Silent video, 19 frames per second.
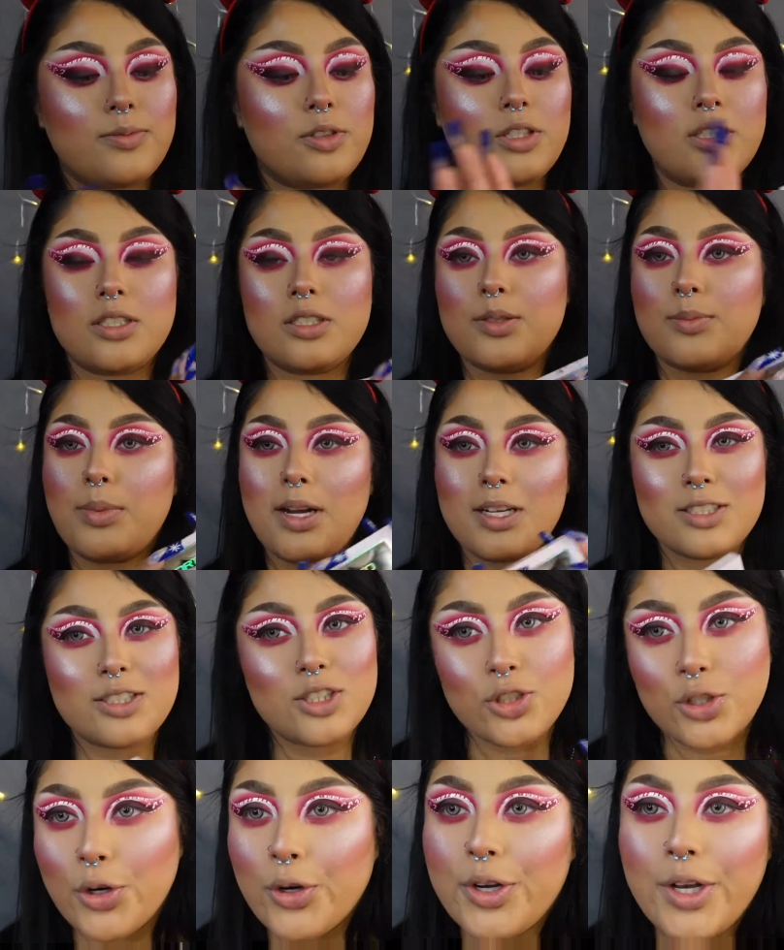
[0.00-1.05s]
The box is
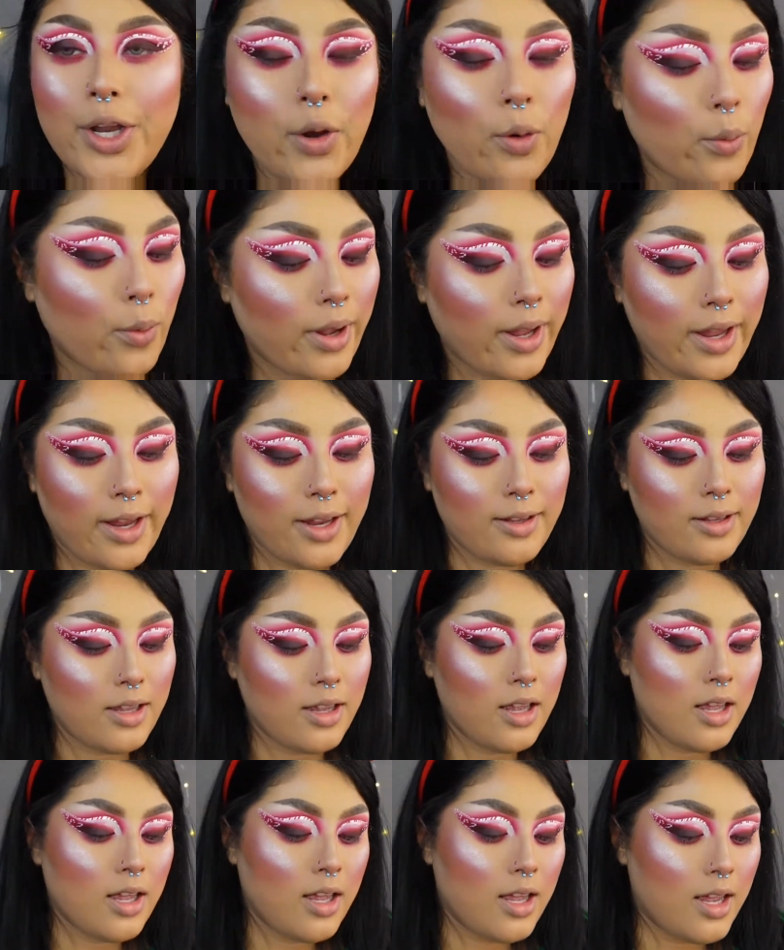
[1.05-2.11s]
dirty, okay?
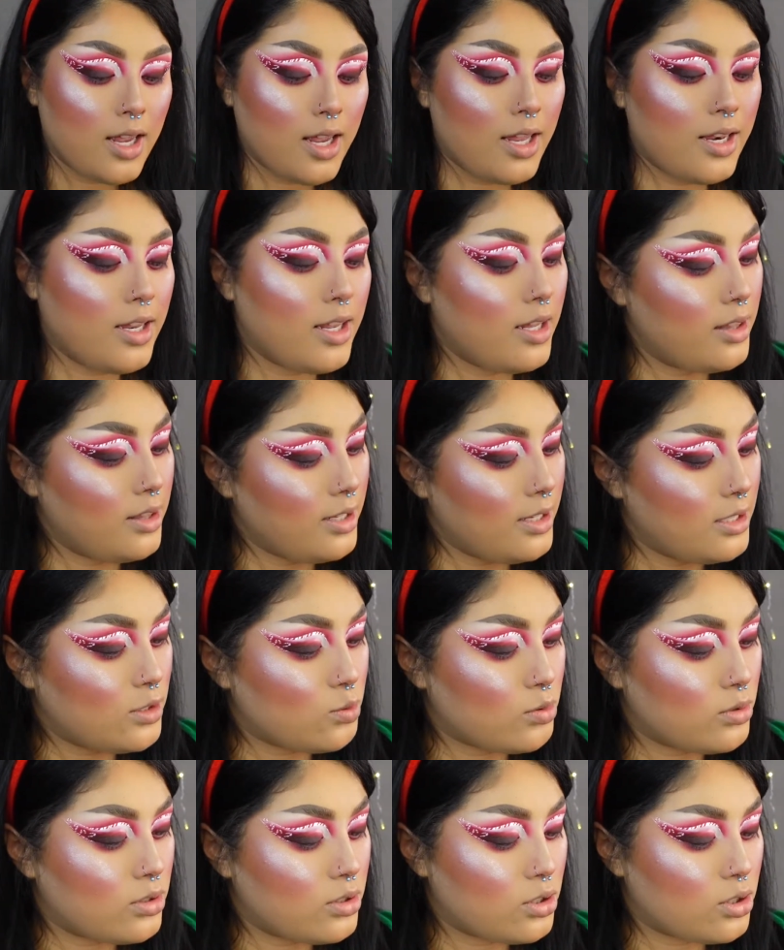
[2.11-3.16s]
And then these
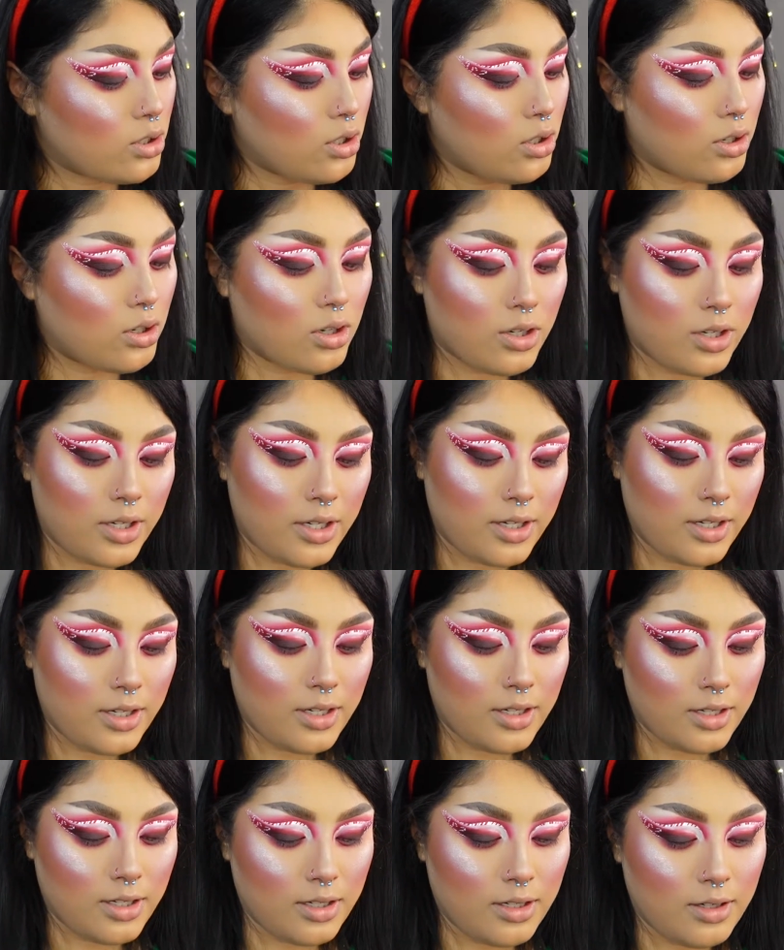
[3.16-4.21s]
ones are
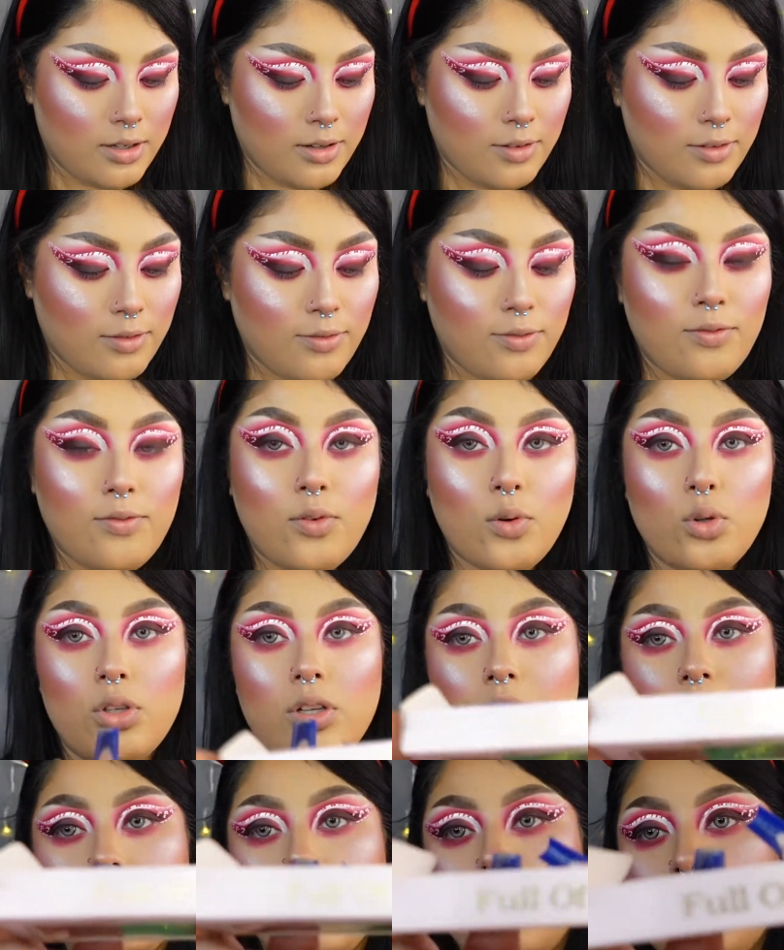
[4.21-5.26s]
in Full
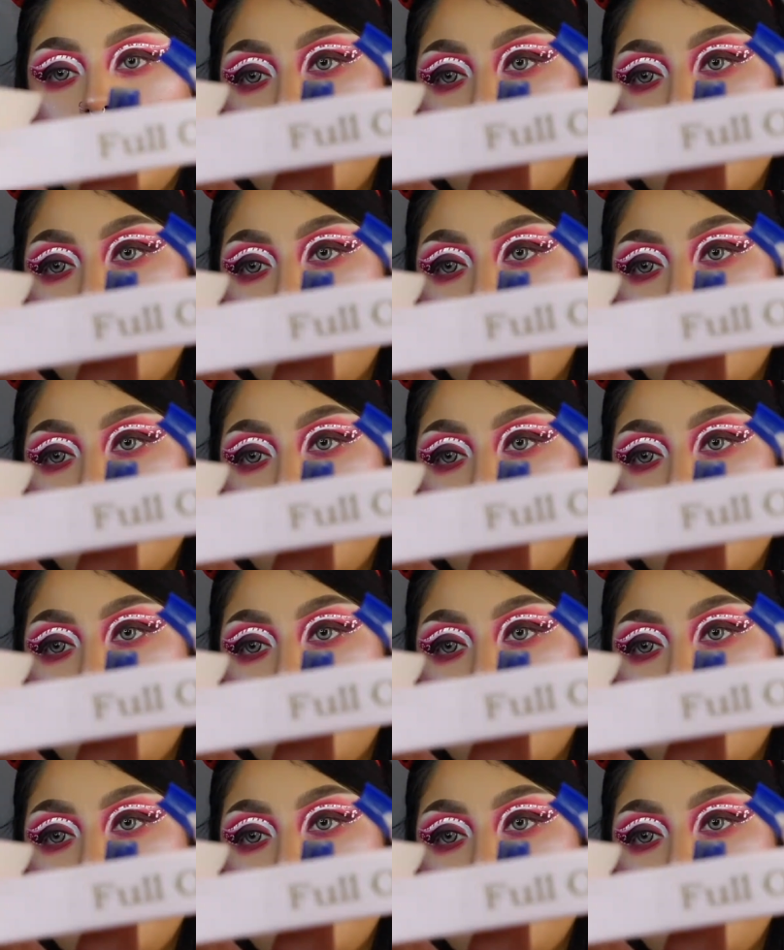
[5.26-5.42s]
of It.